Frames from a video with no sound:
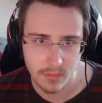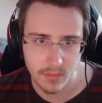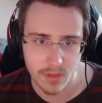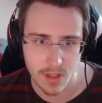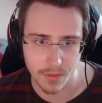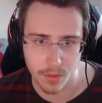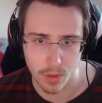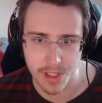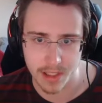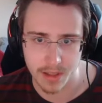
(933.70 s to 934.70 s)
So of
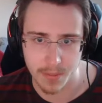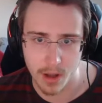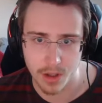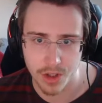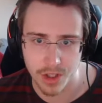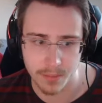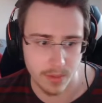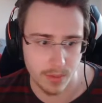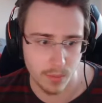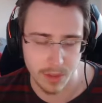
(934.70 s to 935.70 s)
course I demolish
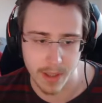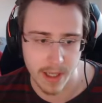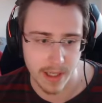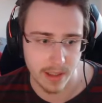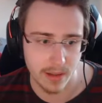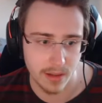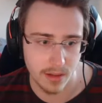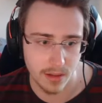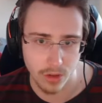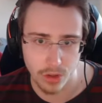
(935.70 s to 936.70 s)
him with my
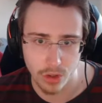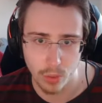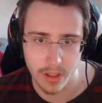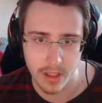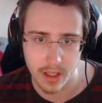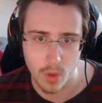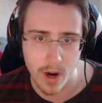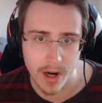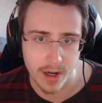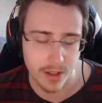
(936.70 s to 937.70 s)
newly
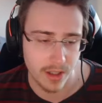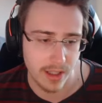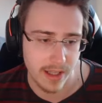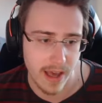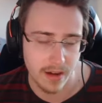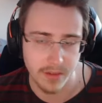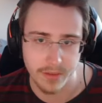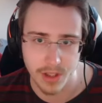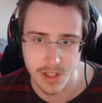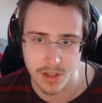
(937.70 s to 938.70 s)
acquired Garen
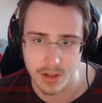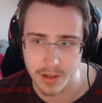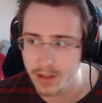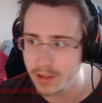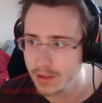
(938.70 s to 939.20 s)
3 star.